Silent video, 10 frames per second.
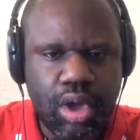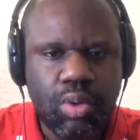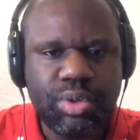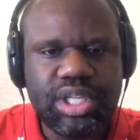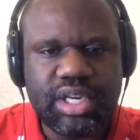
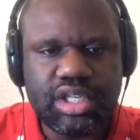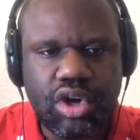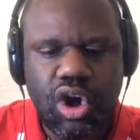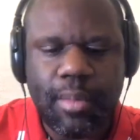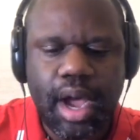we did a
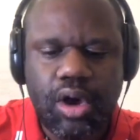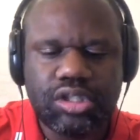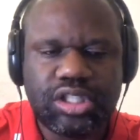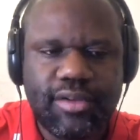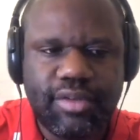show on my
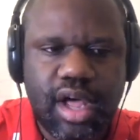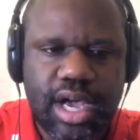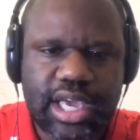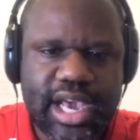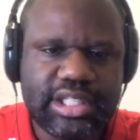Oshay
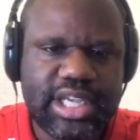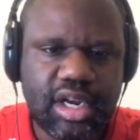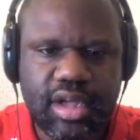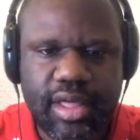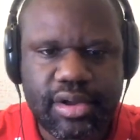Vlogcast channel
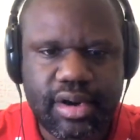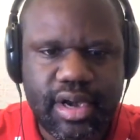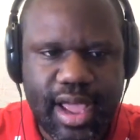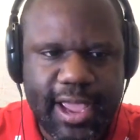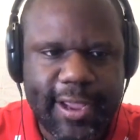the other
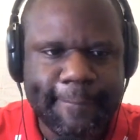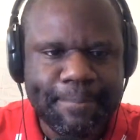day,